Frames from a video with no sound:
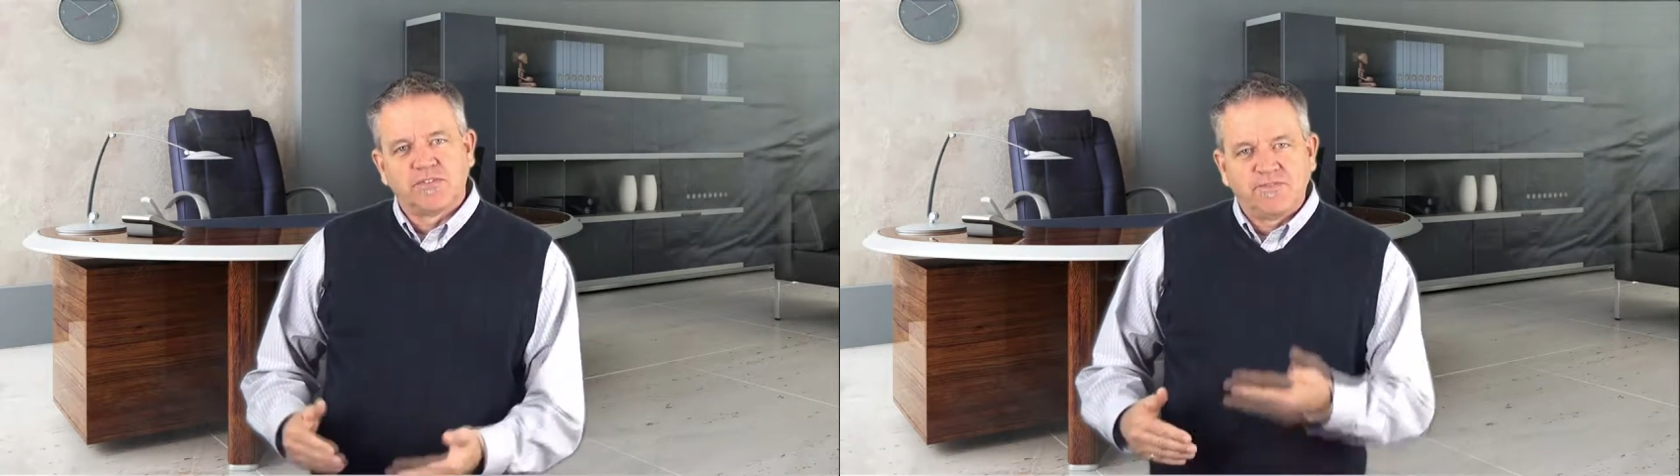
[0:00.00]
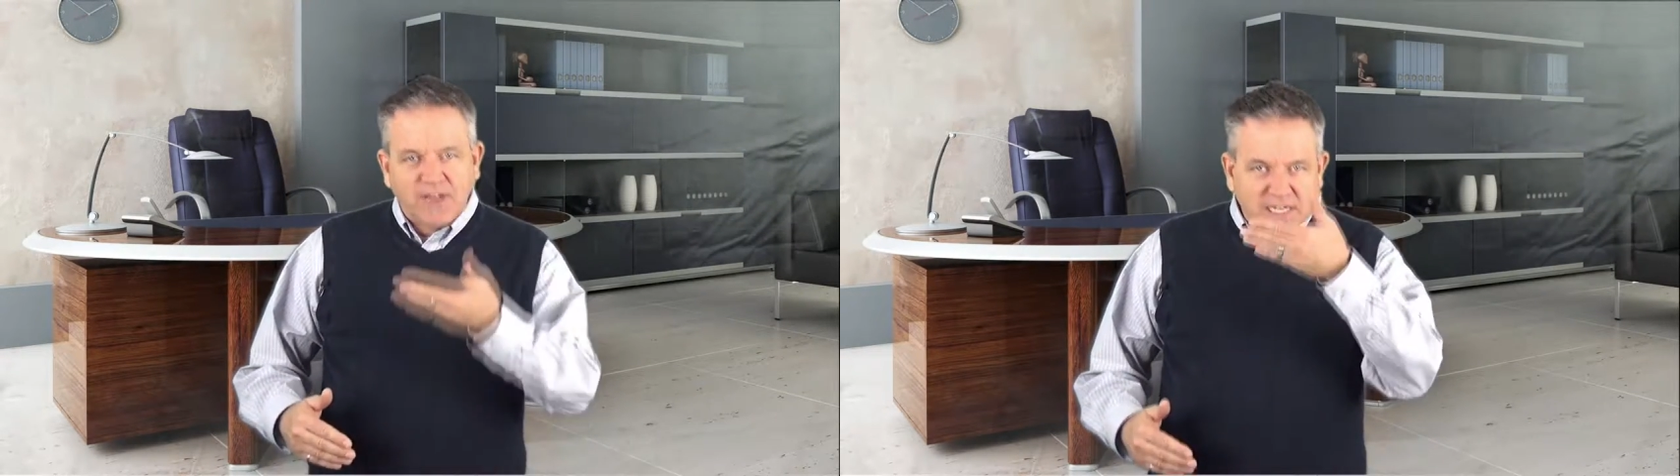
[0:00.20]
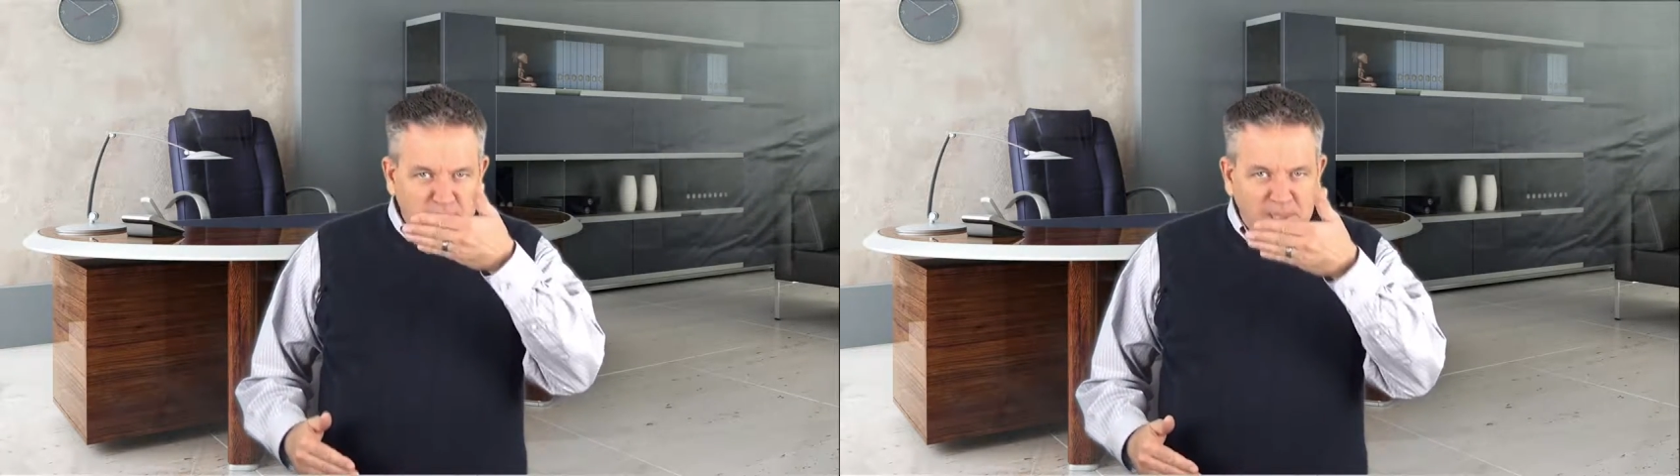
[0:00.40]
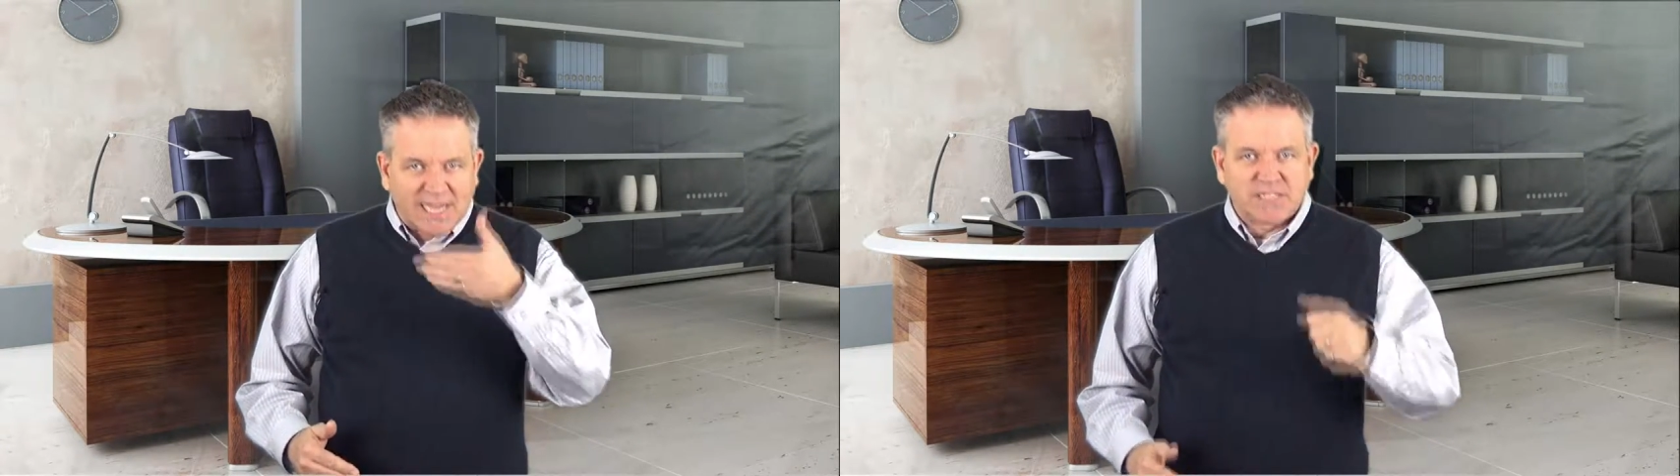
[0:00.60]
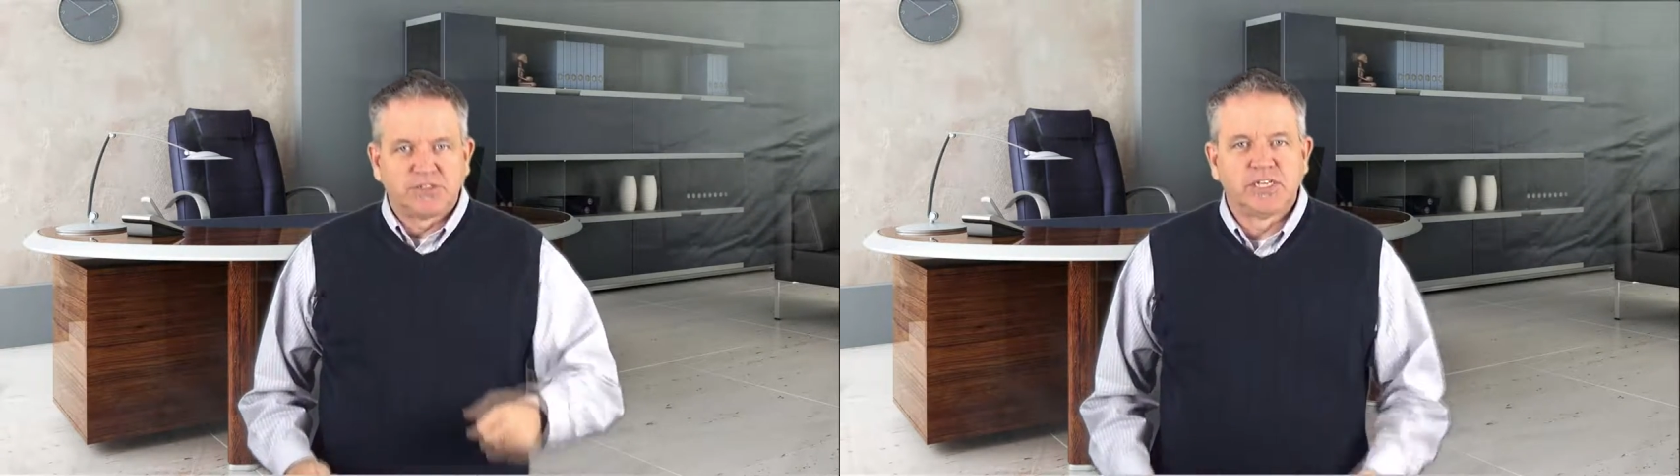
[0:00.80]
face
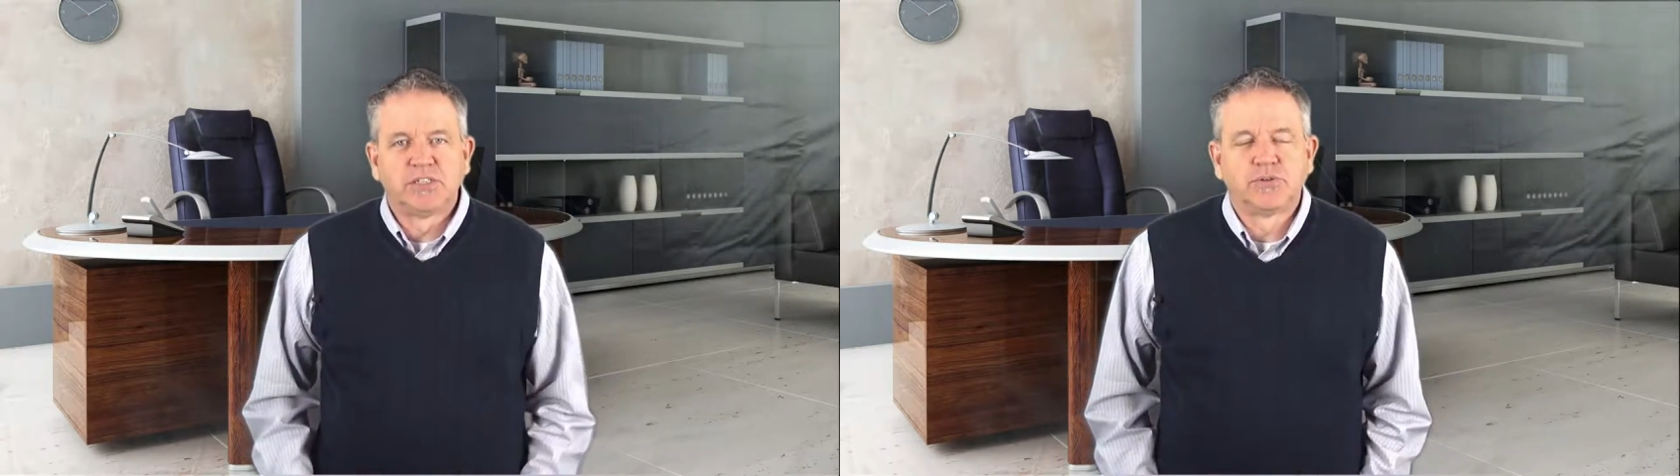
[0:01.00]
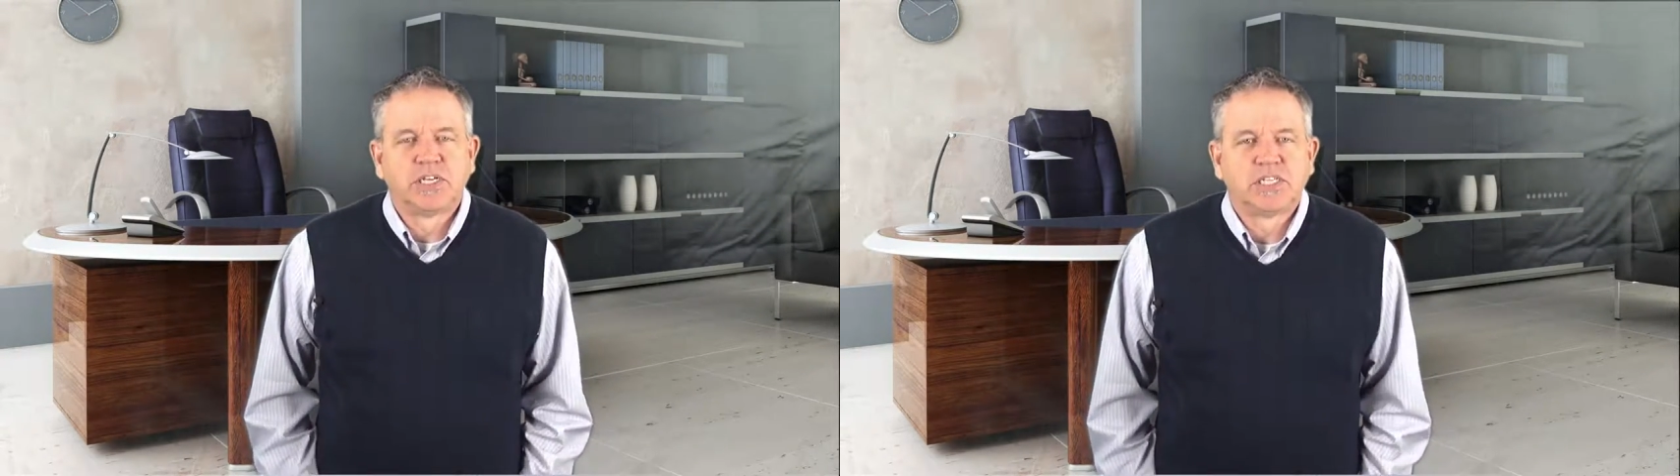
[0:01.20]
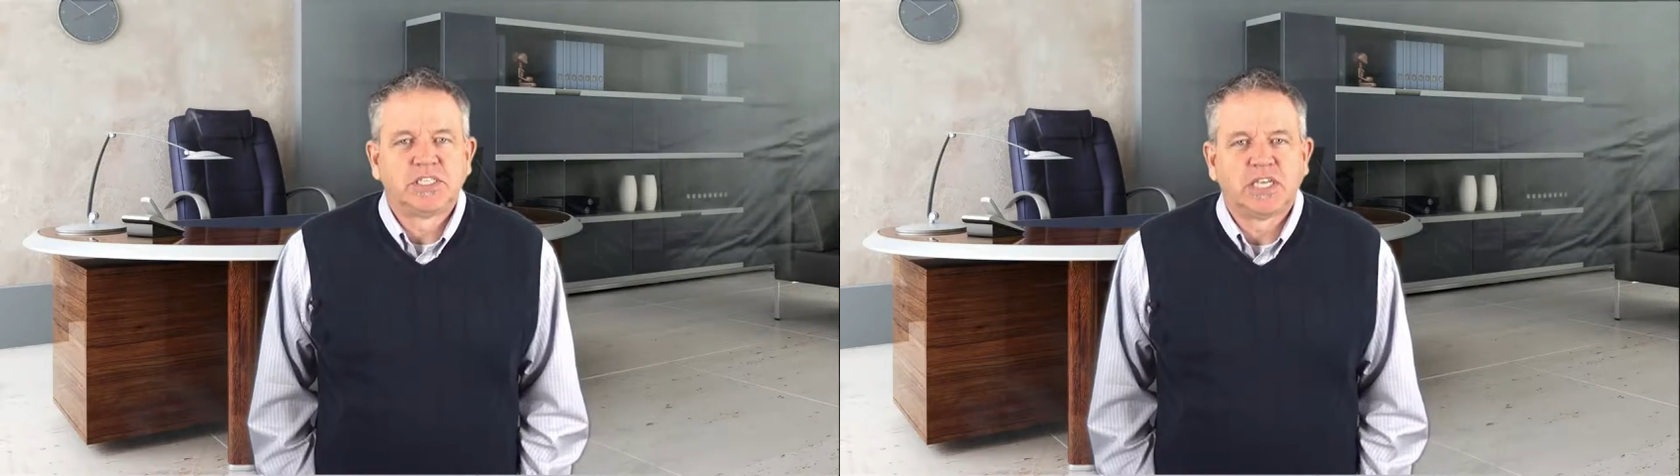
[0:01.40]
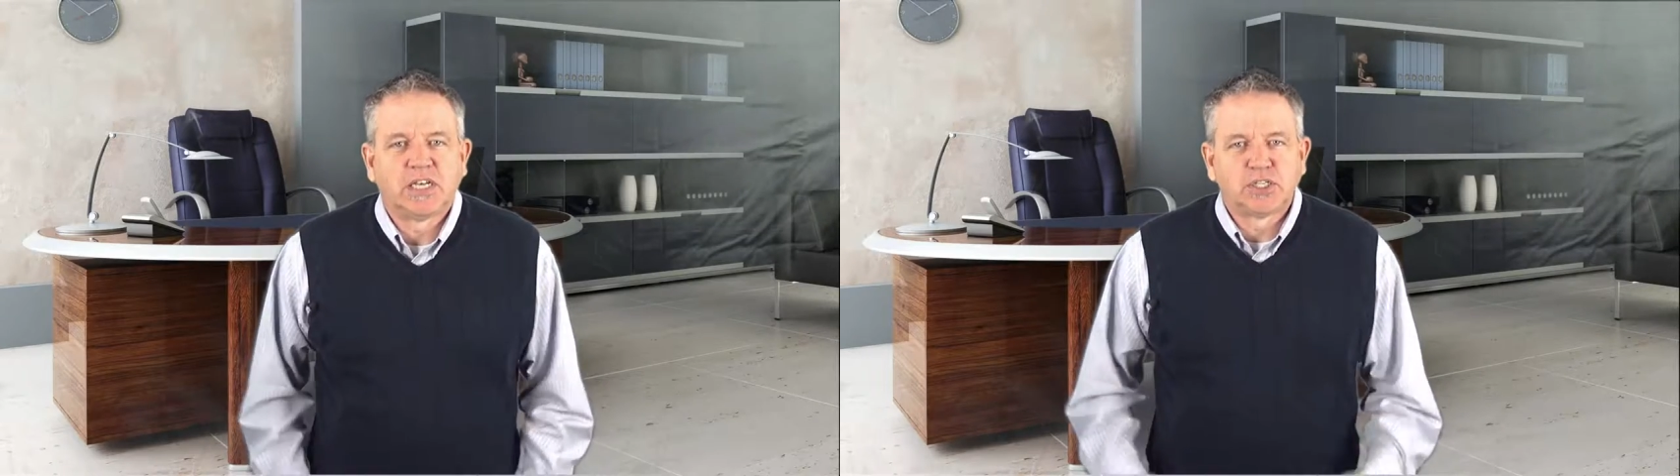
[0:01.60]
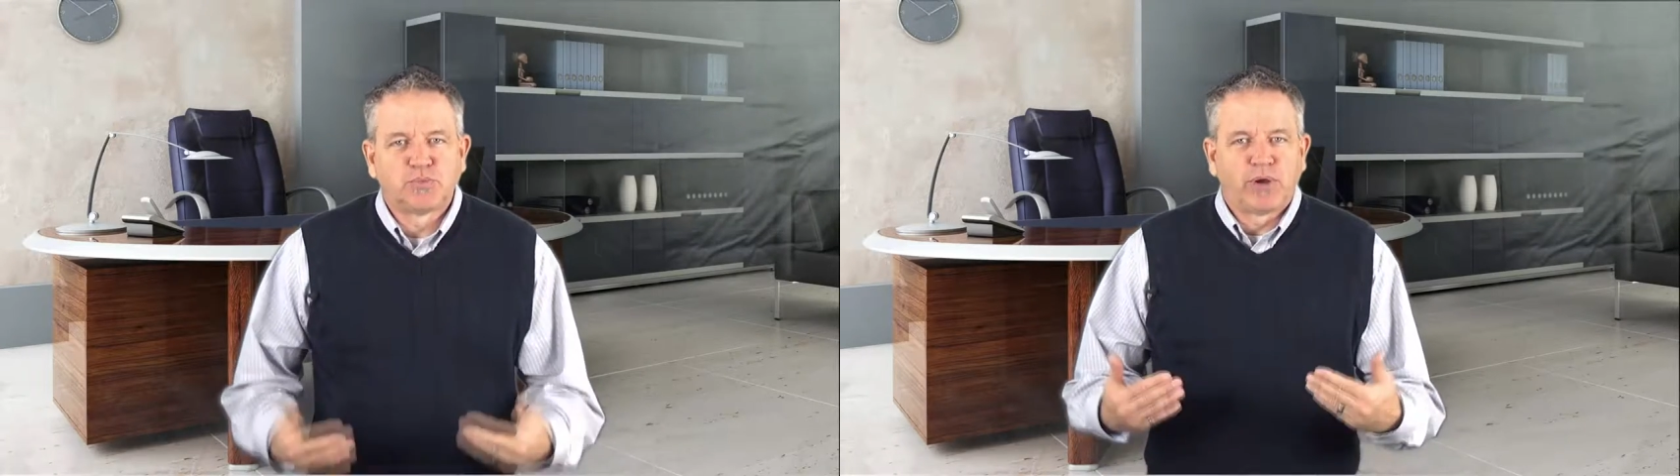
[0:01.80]
plastered into an
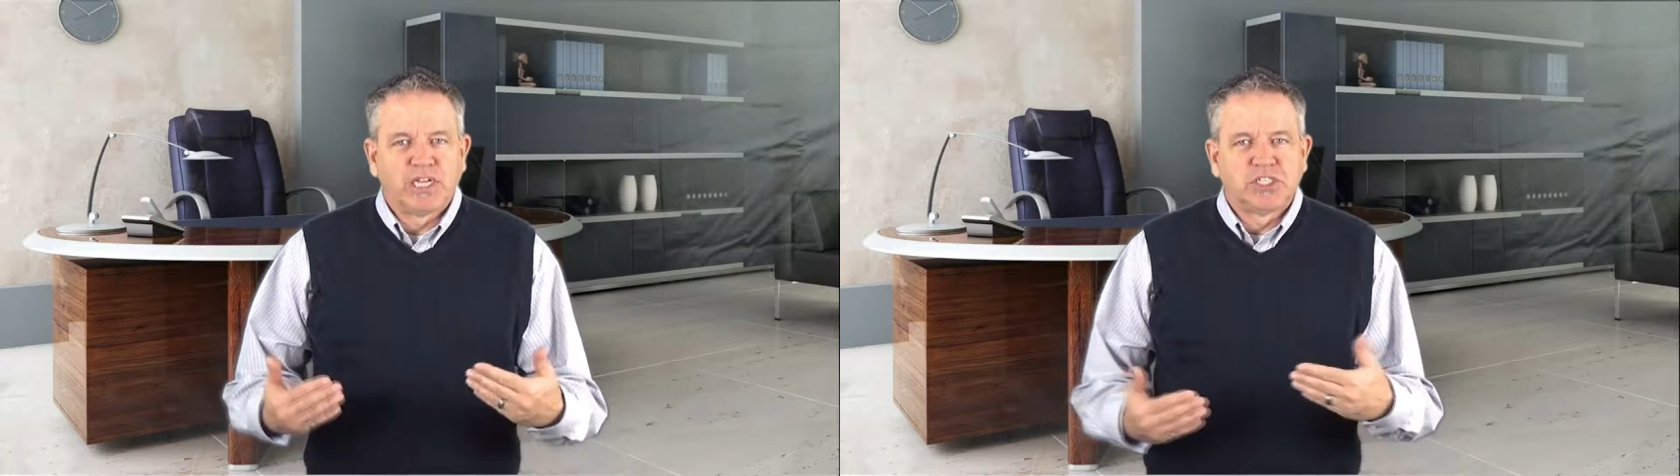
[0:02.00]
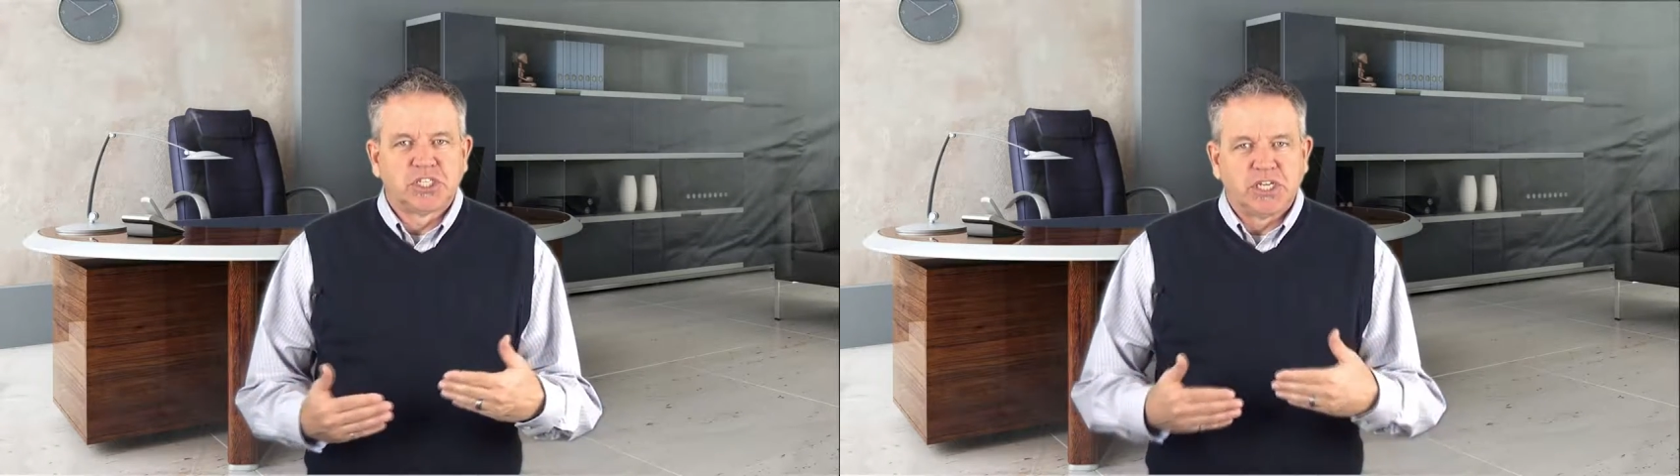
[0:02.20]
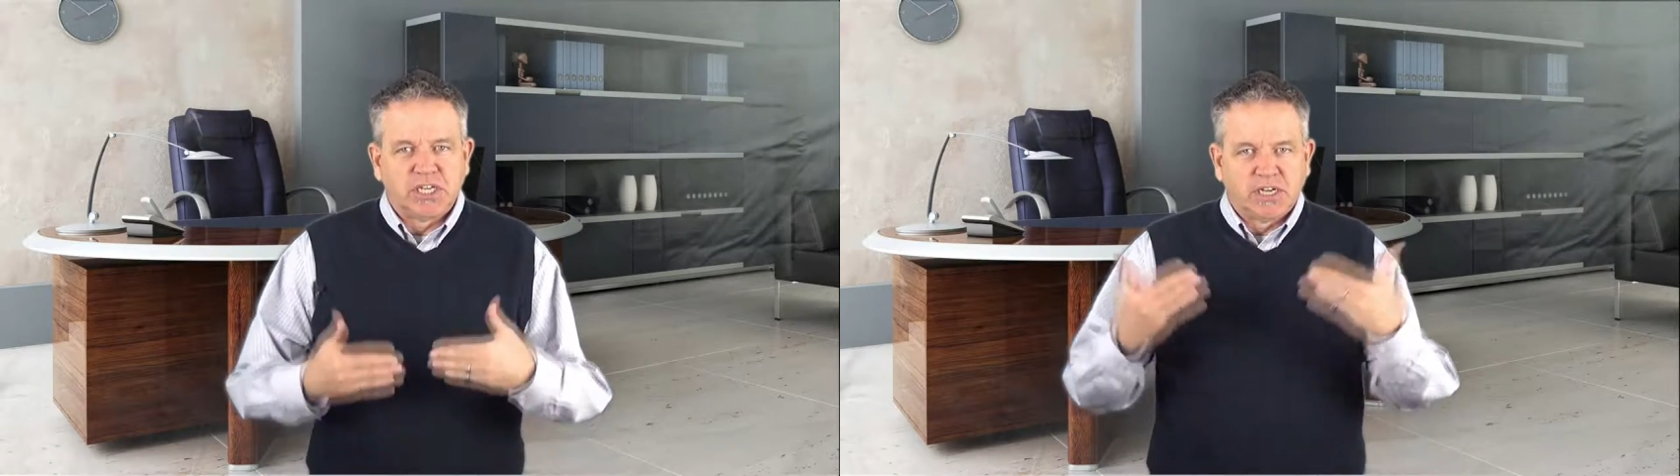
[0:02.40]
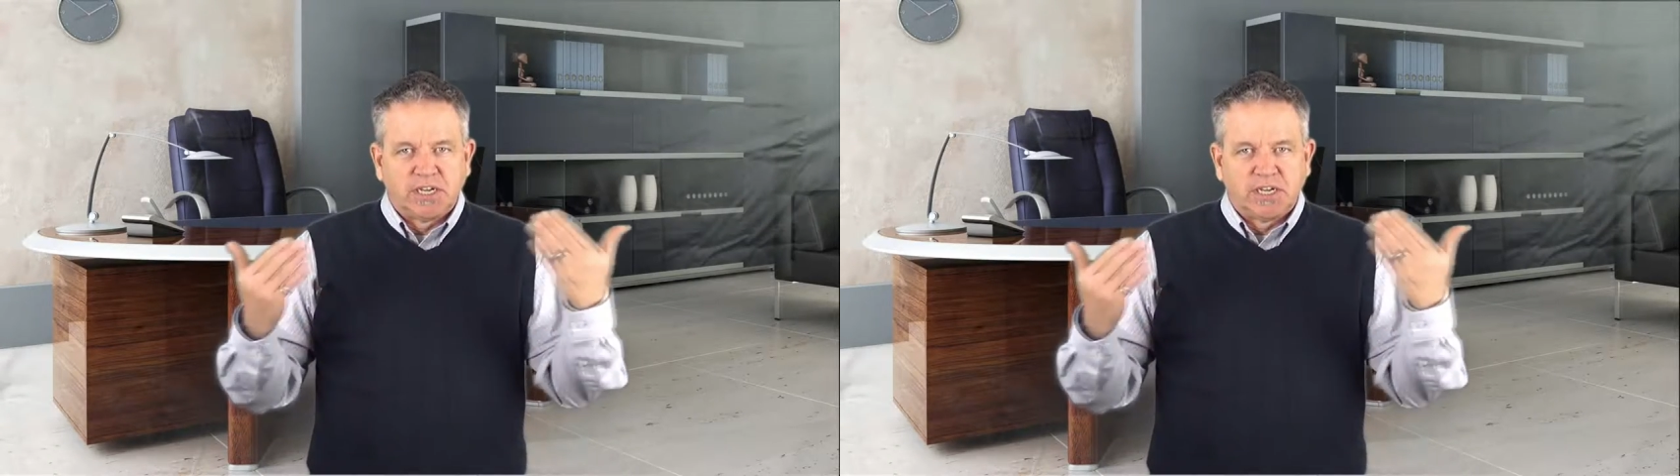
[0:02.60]
Excel spreadsheet